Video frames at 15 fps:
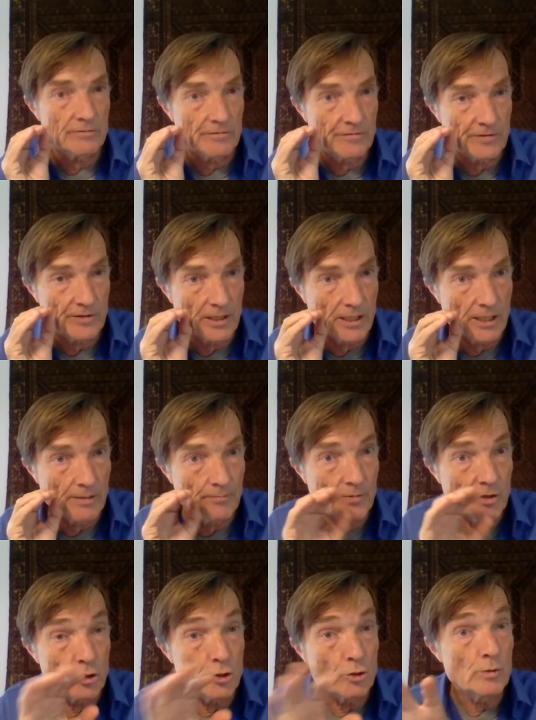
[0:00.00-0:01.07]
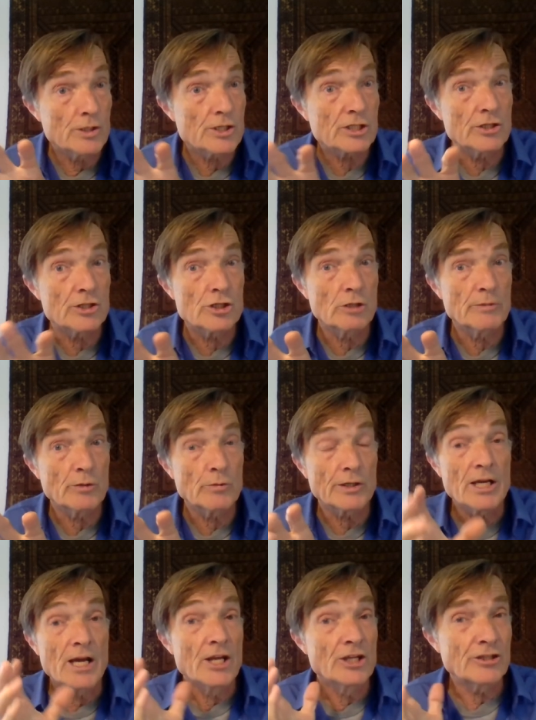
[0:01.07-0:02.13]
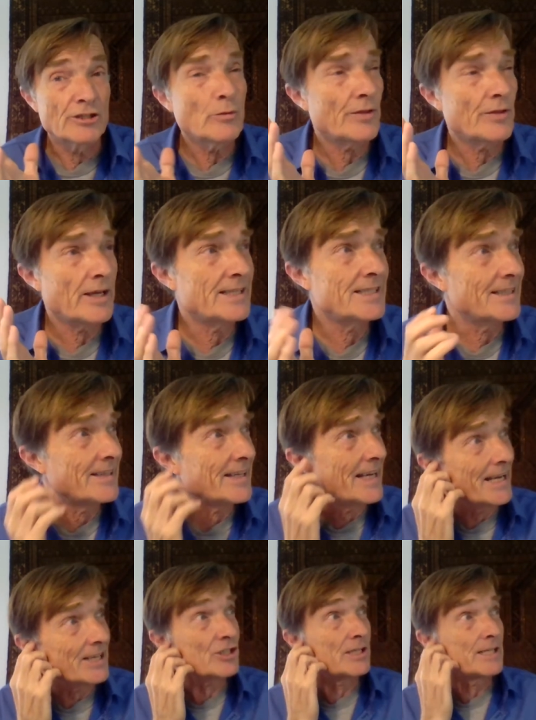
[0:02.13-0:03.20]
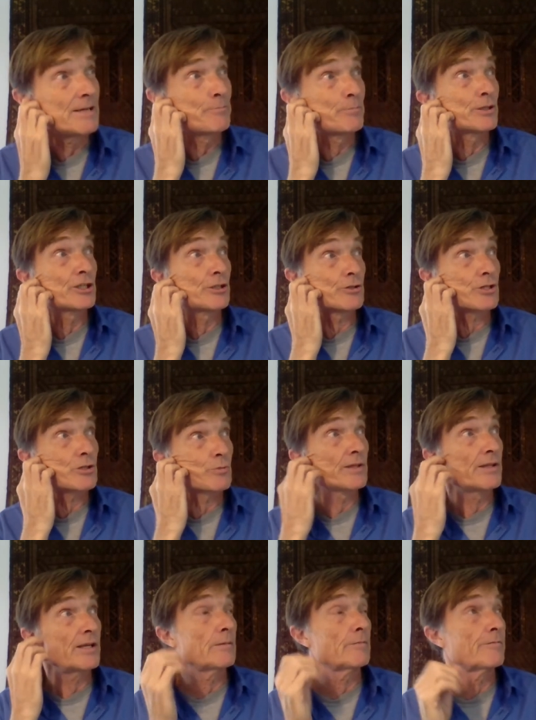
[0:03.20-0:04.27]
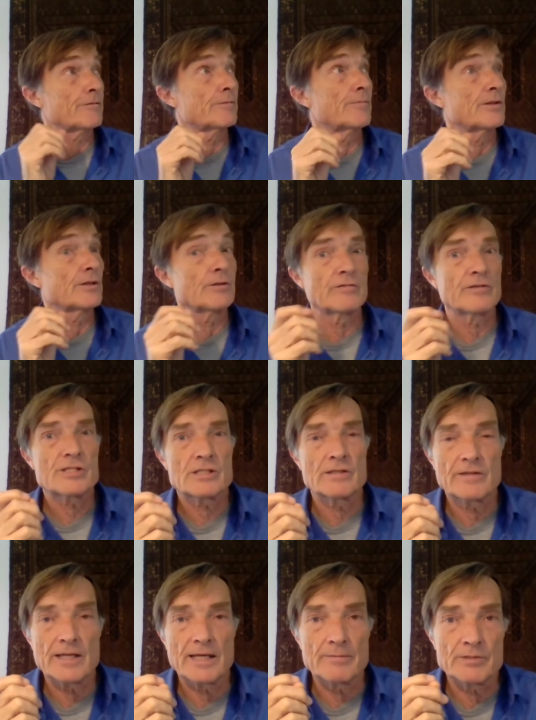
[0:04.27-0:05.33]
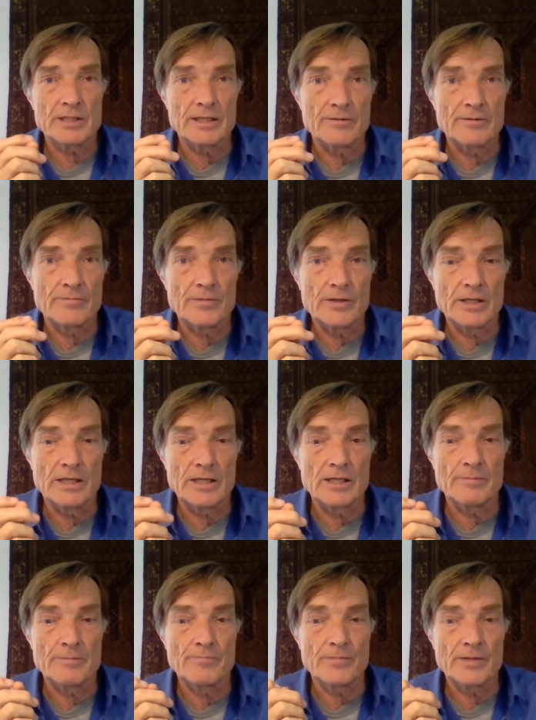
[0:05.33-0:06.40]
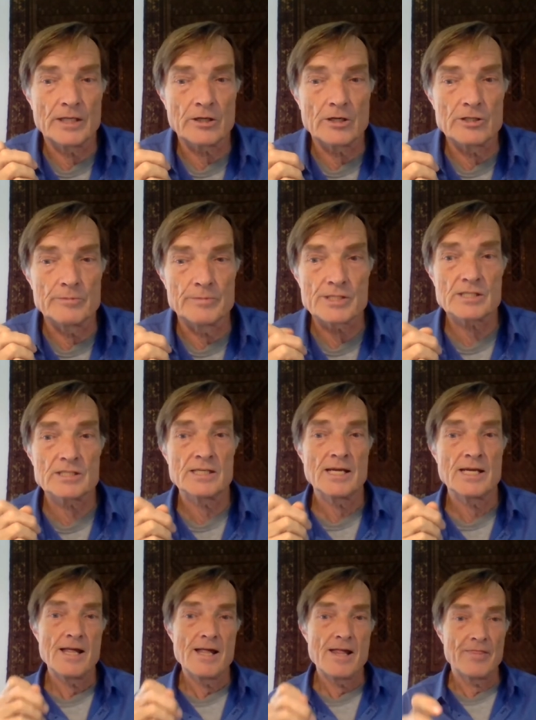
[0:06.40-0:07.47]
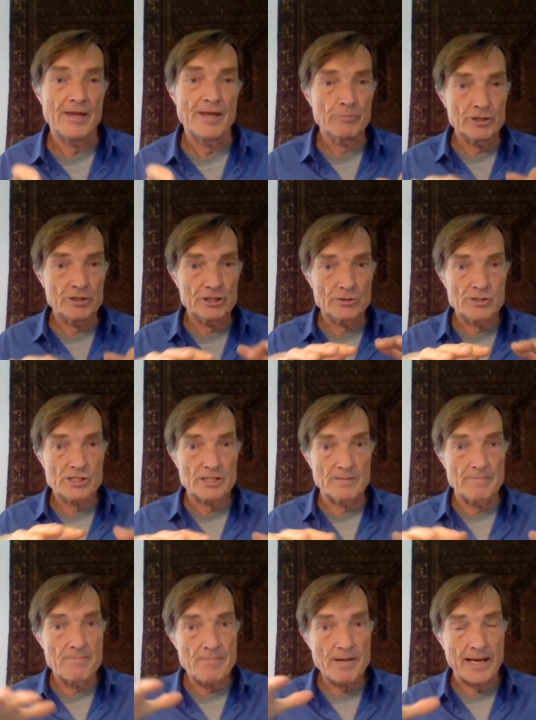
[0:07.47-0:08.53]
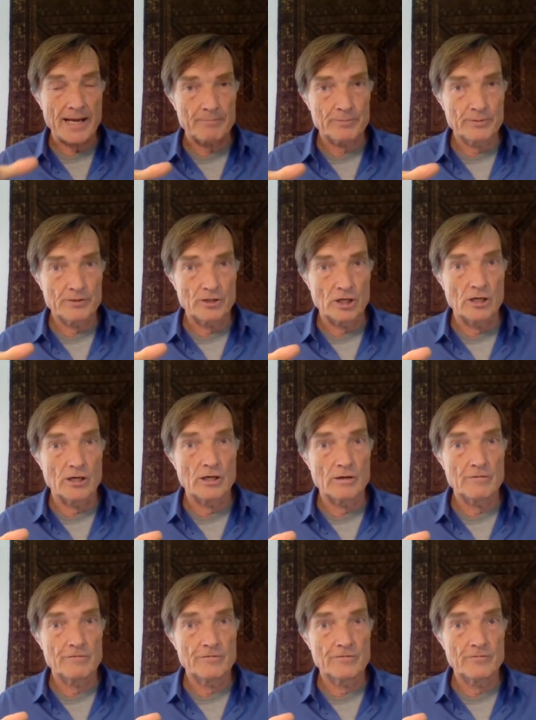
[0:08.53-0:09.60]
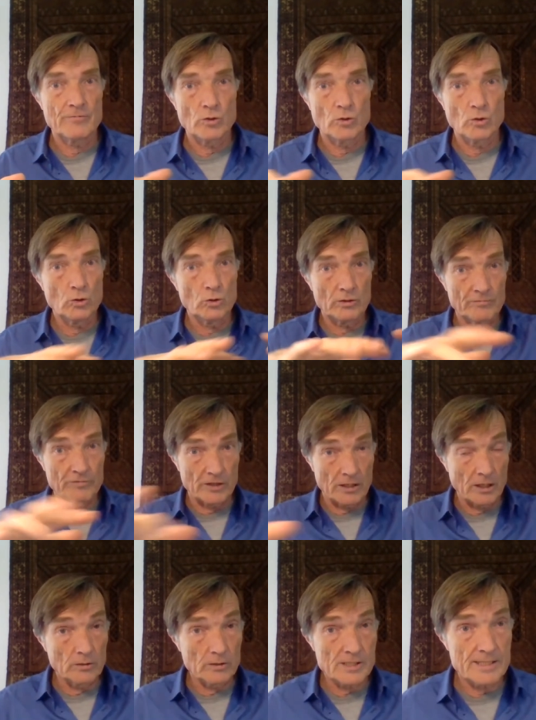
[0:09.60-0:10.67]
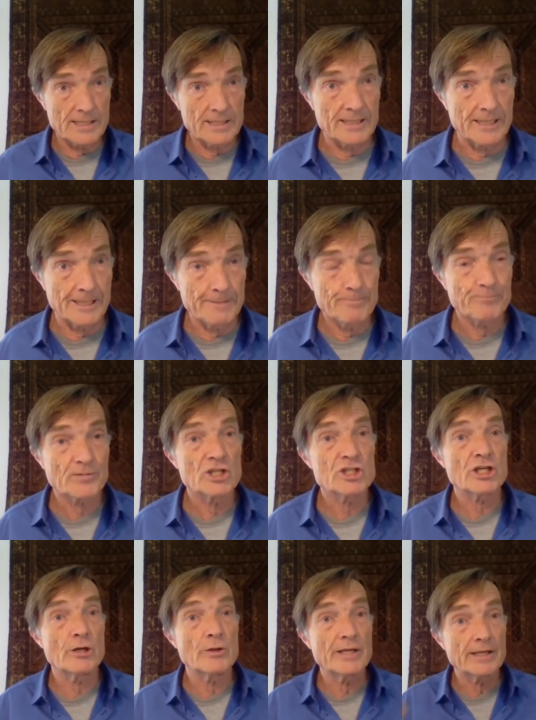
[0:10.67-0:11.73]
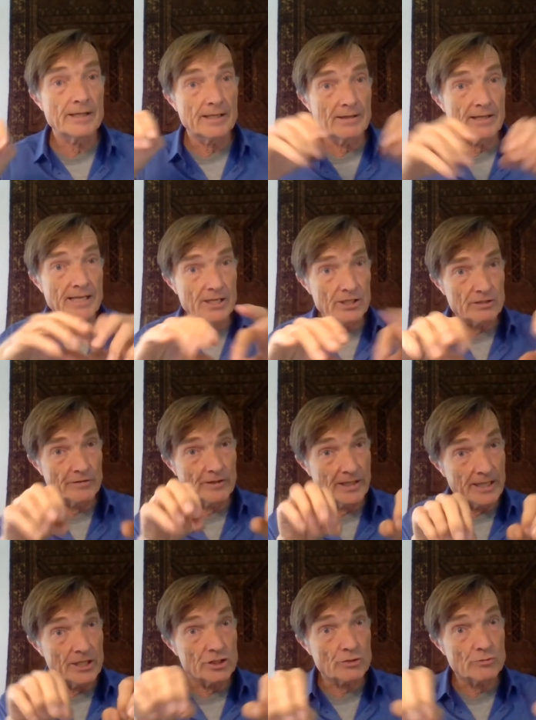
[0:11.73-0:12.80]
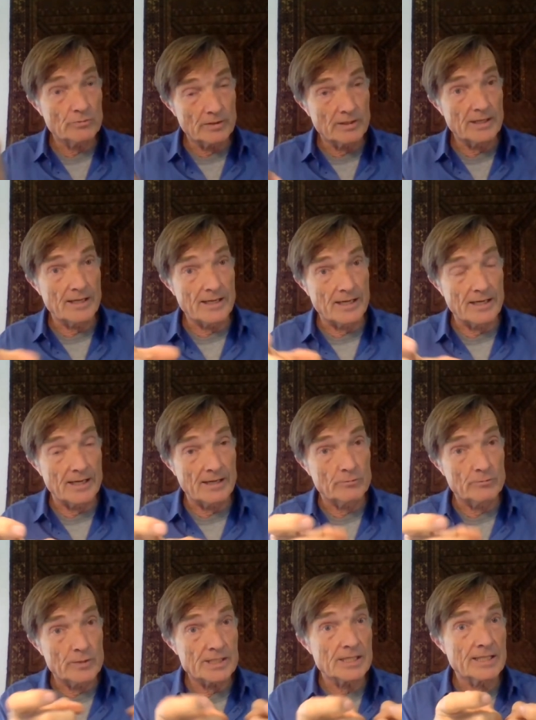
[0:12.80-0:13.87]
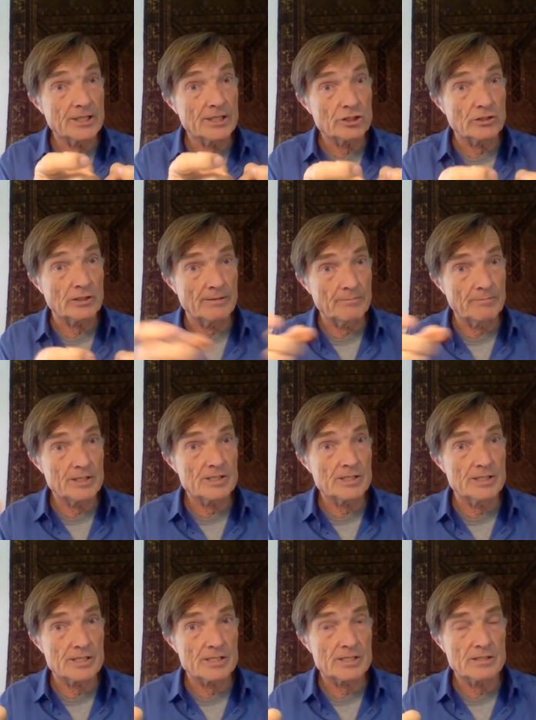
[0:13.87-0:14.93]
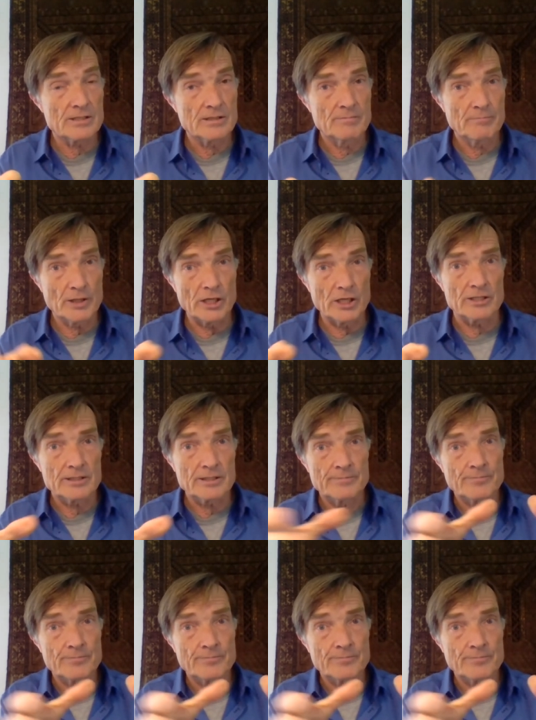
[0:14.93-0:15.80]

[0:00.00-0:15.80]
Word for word: okay. of um, who was consuming what. Do you know what they did? They actually produced, with help from the University of Cape Town um, economists, they produced a map of all the whole city showing each for each uh, residential and business plot.